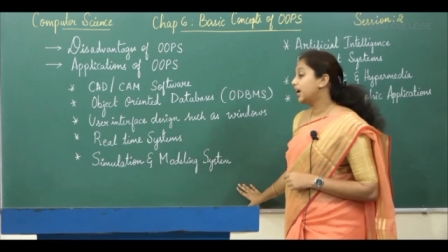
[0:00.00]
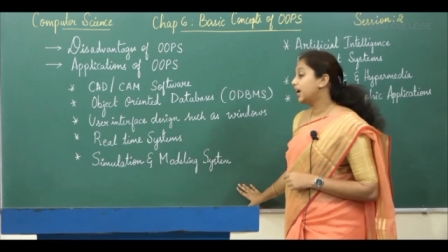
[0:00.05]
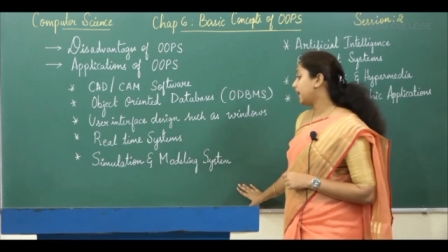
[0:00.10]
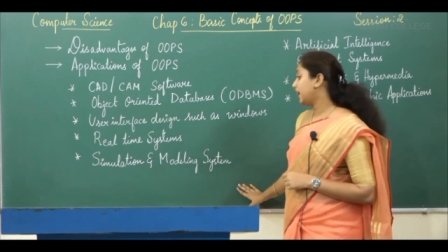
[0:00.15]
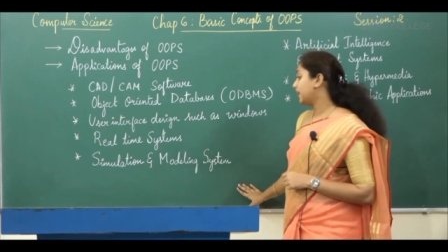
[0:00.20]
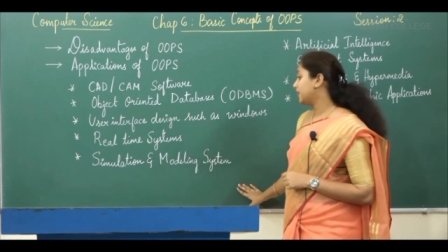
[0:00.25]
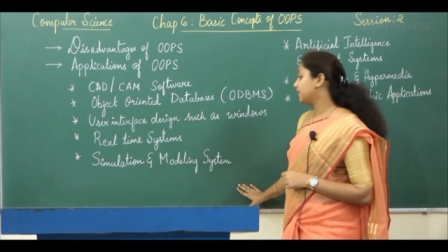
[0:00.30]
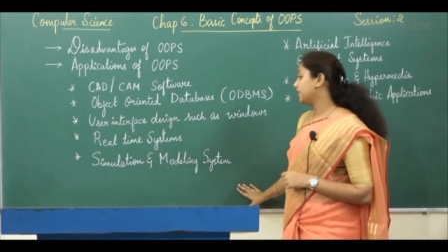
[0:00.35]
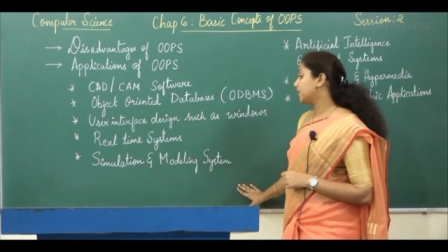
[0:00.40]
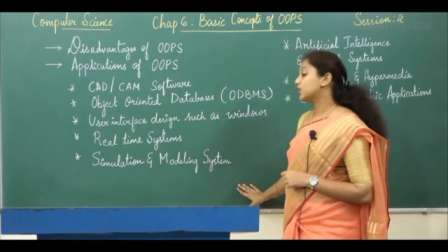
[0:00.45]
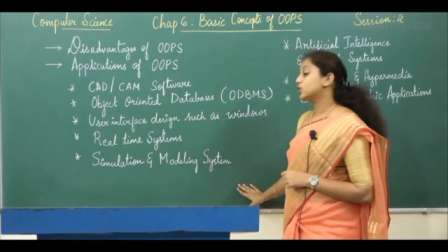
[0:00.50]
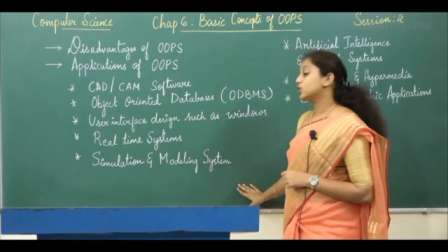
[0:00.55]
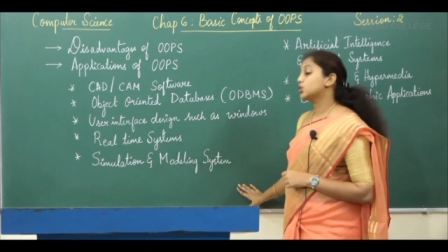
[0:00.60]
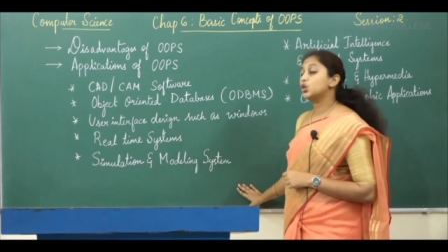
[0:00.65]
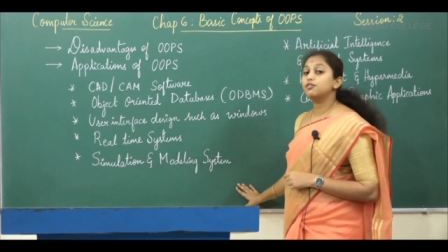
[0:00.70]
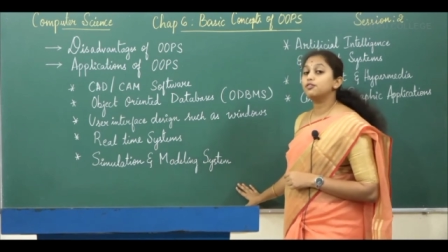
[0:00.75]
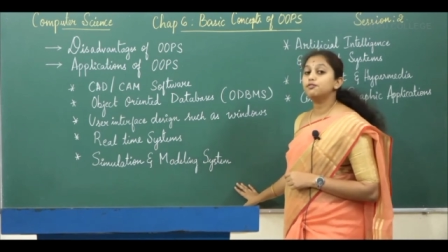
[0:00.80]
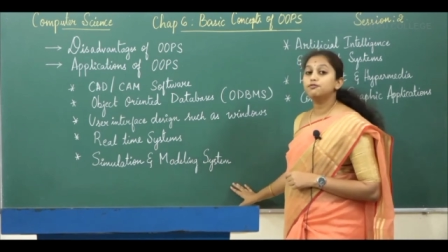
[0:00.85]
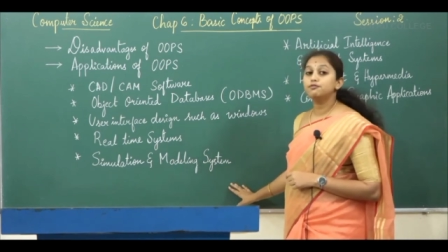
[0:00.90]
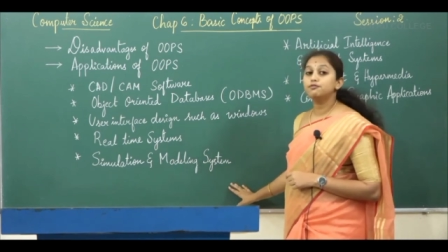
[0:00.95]
areas
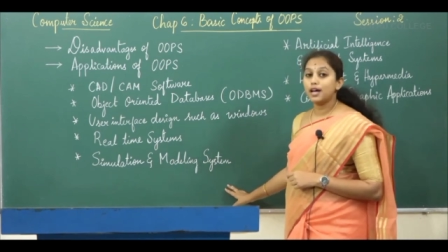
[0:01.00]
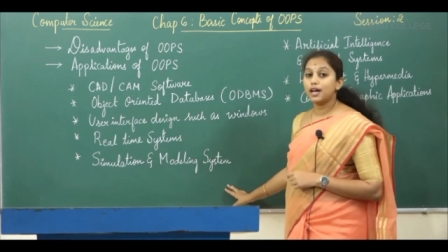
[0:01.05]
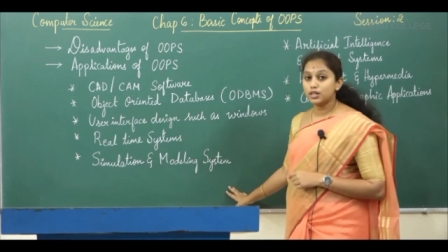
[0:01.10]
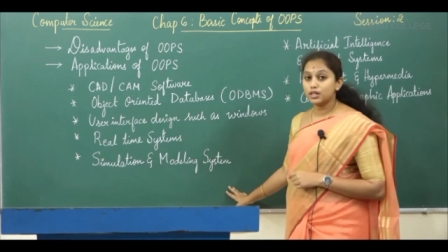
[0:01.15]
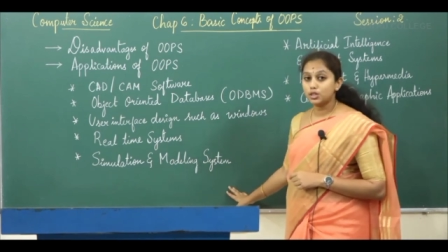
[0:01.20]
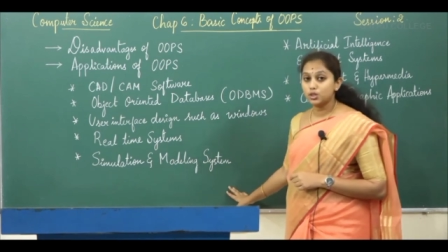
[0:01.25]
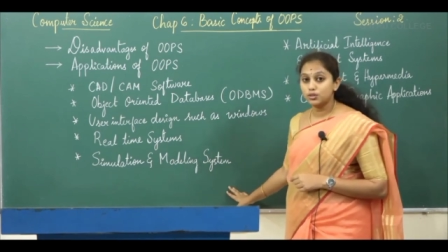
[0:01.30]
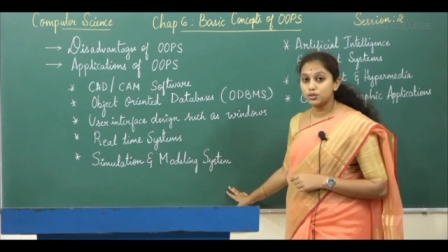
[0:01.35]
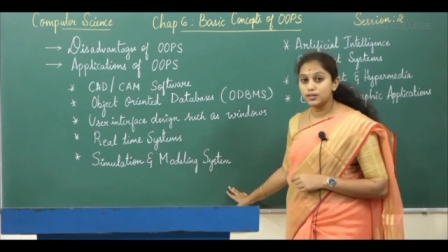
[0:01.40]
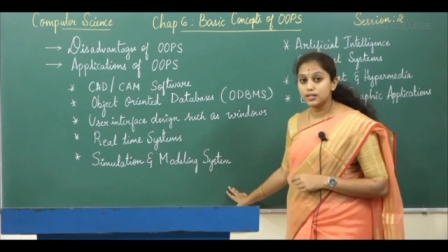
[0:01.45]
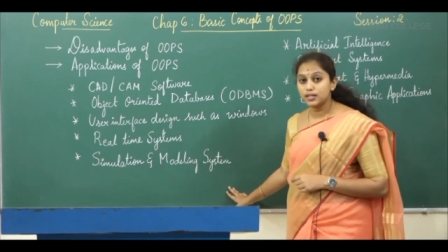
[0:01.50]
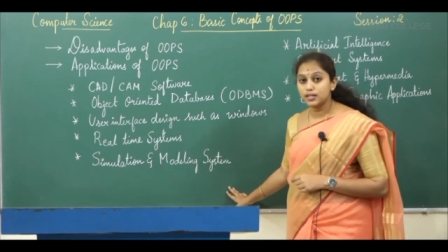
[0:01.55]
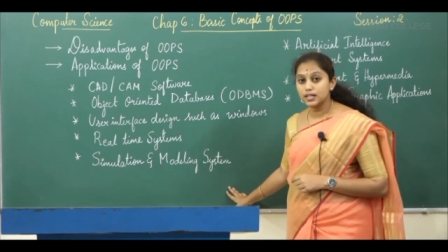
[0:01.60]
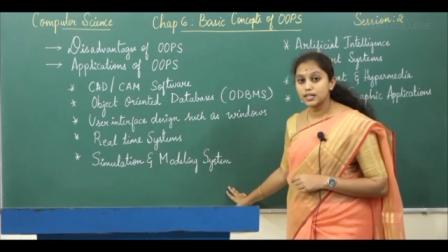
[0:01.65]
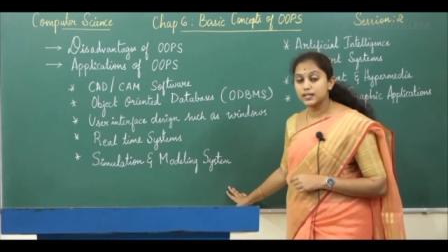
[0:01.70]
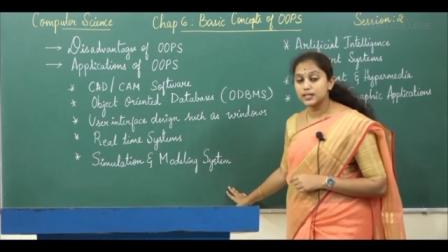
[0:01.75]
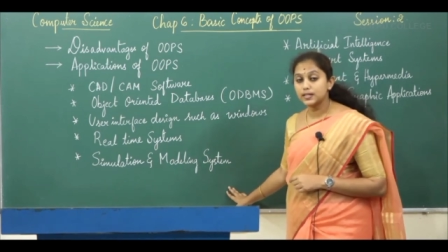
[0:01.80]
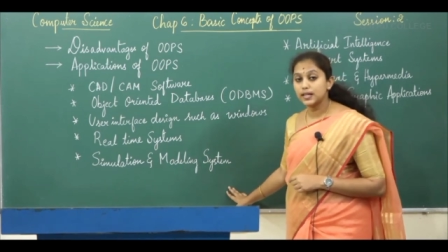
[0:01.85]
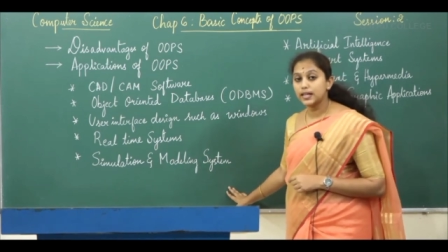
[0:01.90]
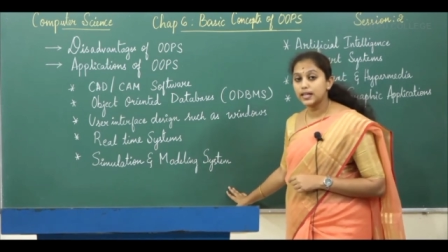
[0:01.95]
of natural
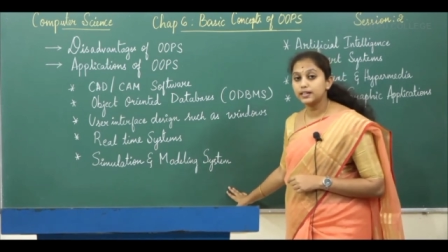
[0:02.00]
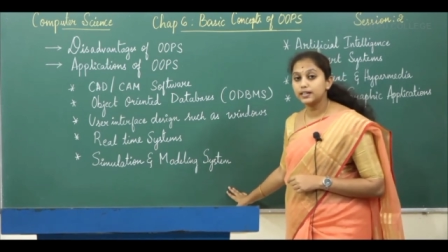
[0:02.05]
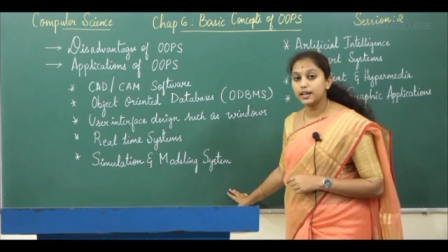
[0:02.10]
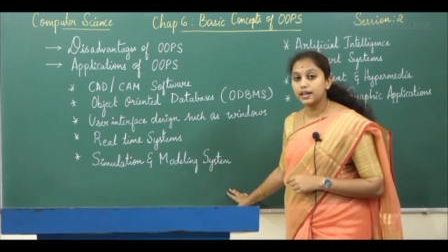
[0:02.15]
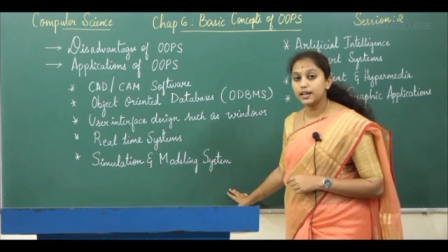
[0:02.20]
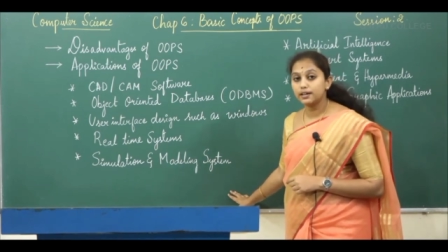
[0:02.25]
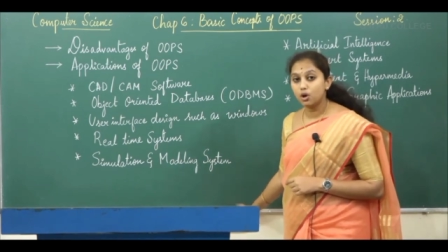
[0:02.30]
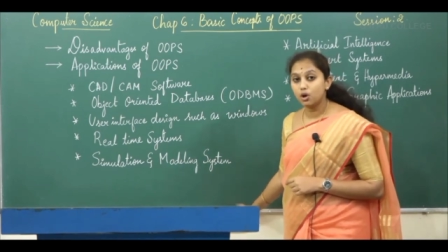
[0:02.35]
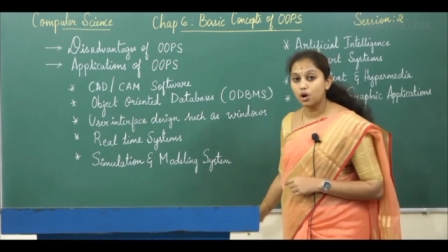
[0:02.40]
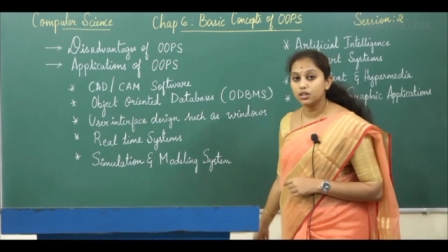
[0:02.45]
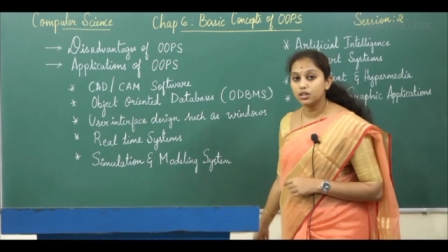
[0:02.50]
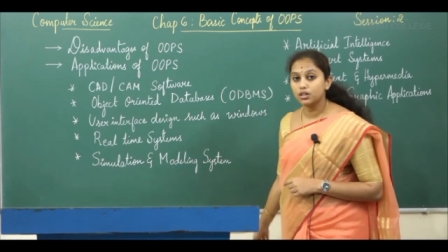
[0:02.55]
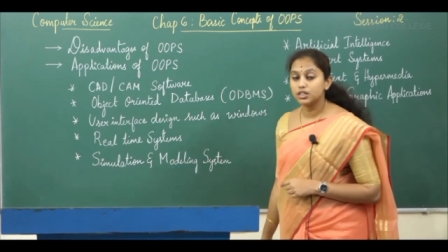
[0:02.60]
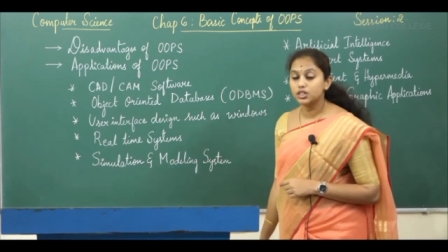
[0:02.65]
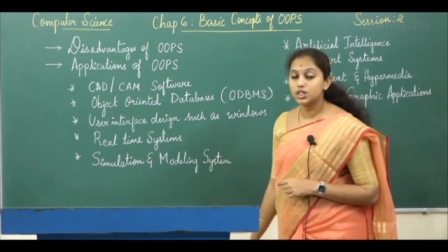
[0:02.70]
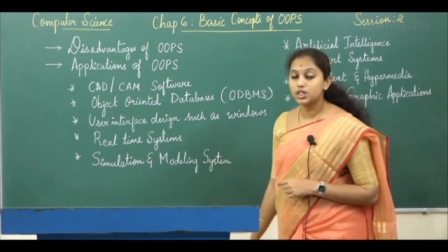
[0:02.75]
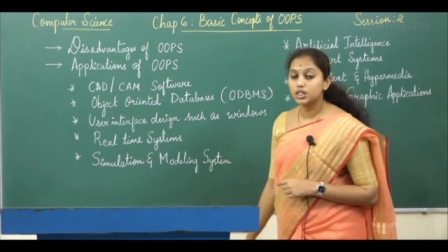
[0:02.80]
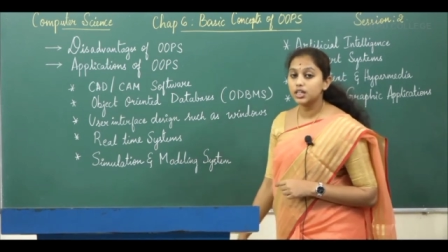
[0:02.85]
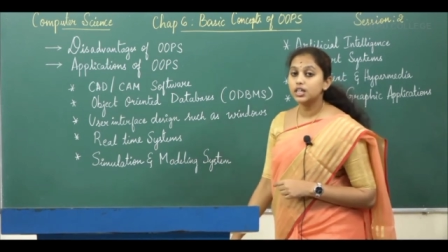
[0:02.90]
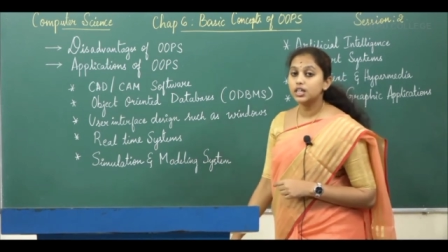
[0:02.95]
science like
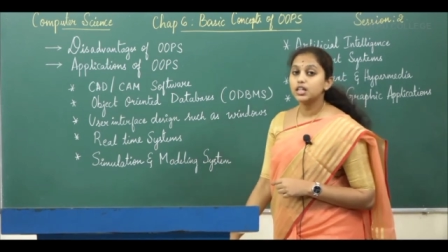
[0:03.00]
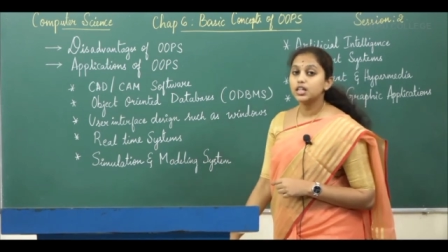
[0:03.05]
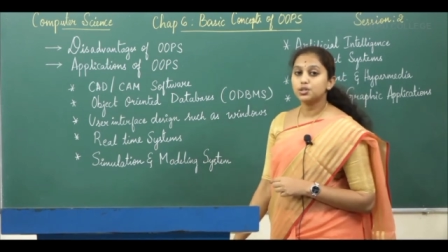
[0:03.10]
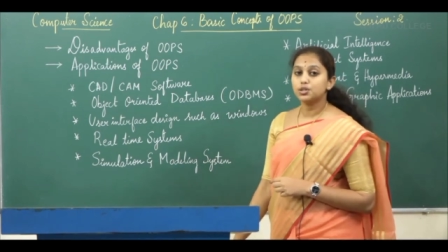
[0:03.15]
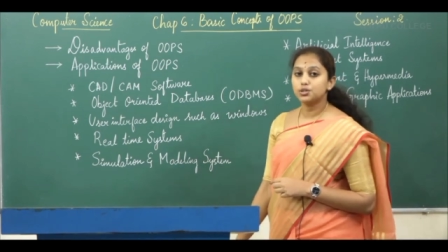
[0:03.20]
ecology,